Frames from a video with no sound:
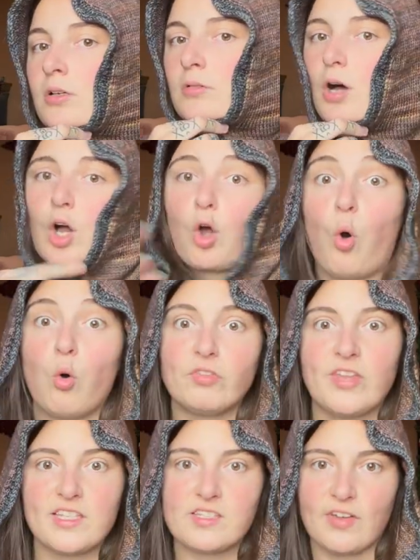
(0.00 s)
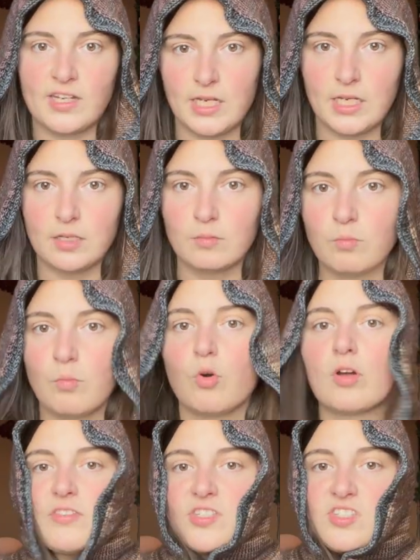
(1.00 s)
on cold days, if I need more
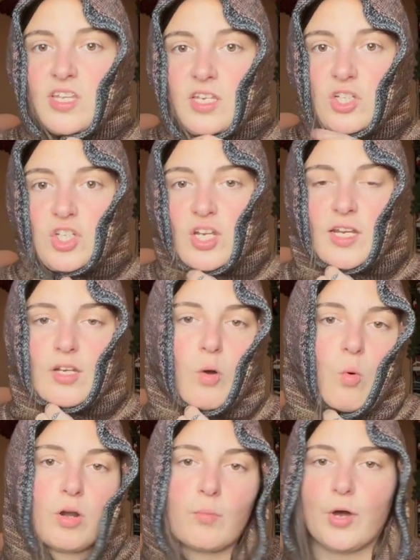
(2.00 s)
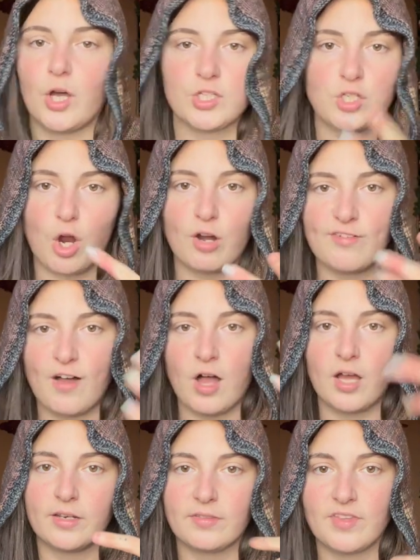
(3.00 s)
of a cinch and I don't want to put a scarf
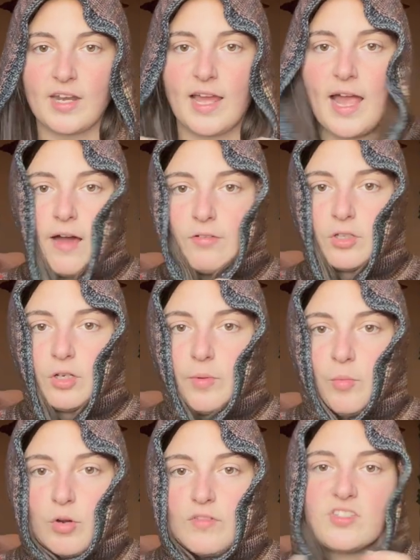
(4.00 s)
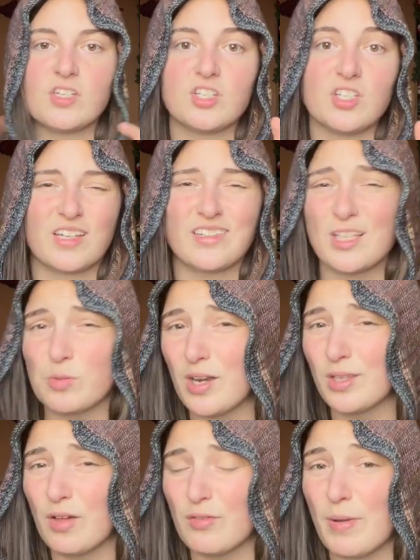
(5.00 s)
on, then I have a little bit more of a cinch. Like, that's what I
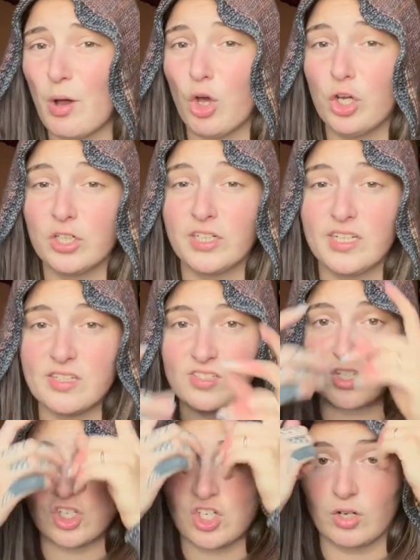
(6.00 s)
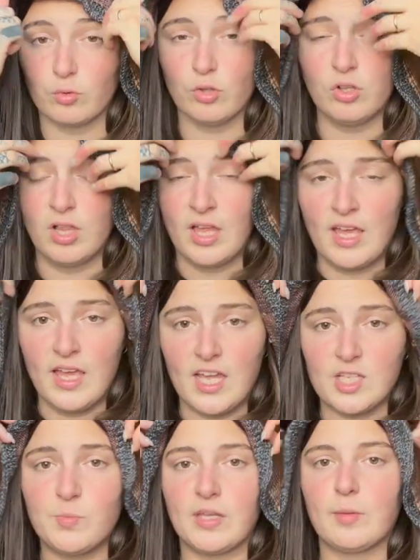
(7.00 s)
love about hoodies in general,
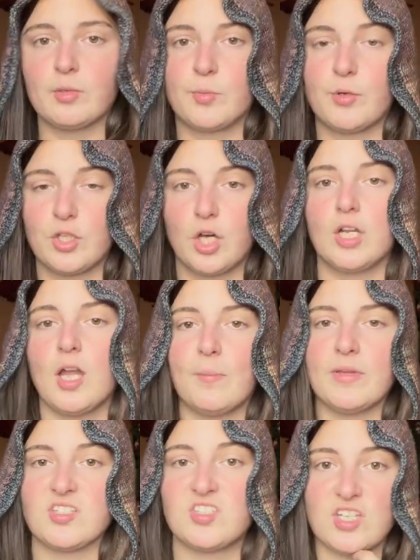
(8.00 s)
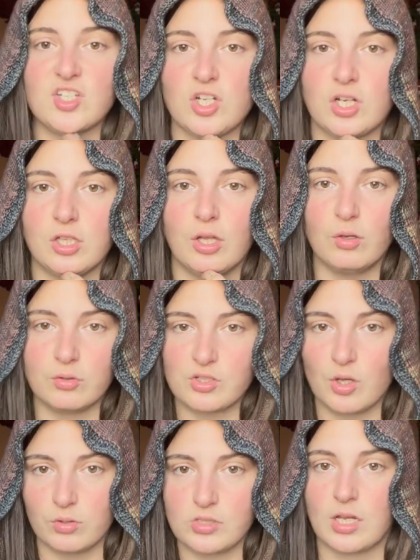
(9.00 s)
is being able to put the hood up and cinch it closed
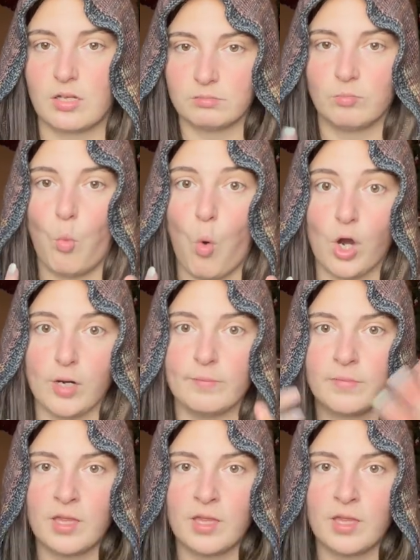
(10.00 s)
so it's like warm.